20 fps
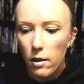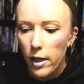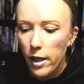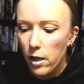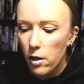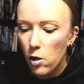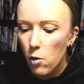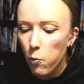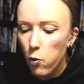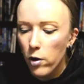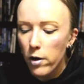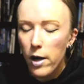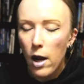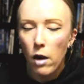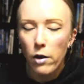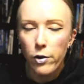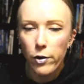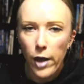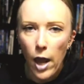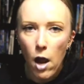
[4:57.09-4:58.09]
Like, you put it
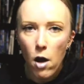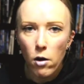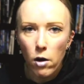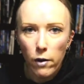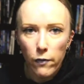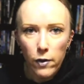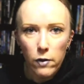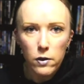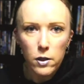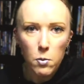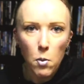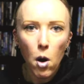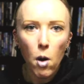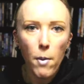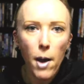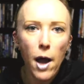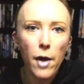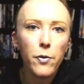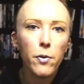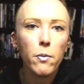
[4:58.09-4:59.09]
down on your counter, you have a
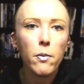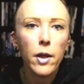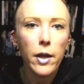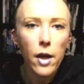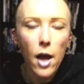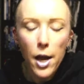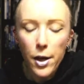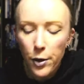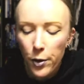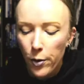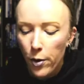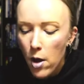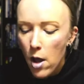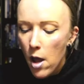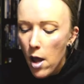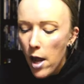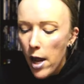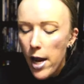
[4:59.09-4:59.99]
small bathroom like I do,